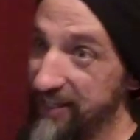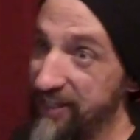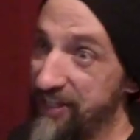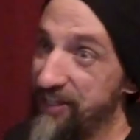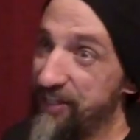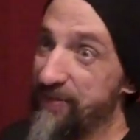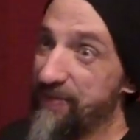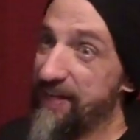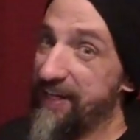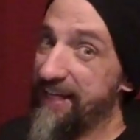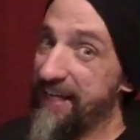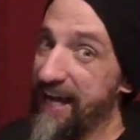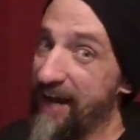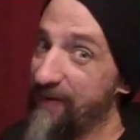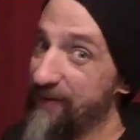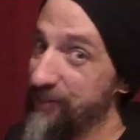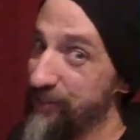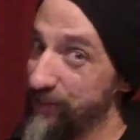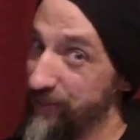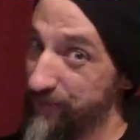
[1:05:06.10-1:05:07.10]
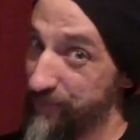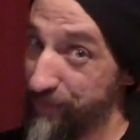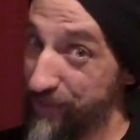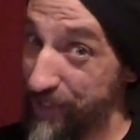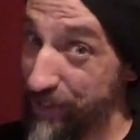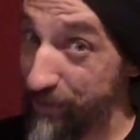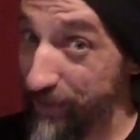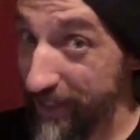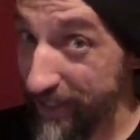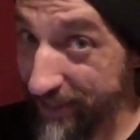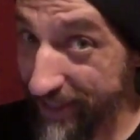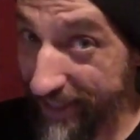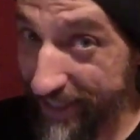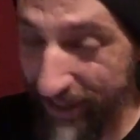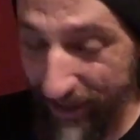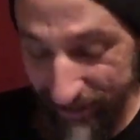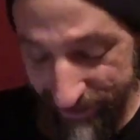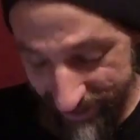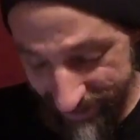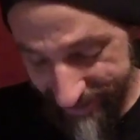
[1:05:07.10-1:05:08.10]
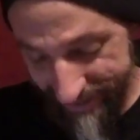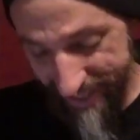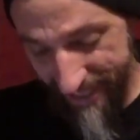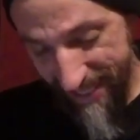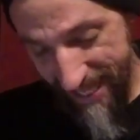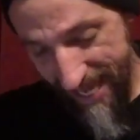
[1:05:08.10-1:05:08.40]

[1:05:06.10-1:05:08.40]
You can count to it pretty quickly. I'll just say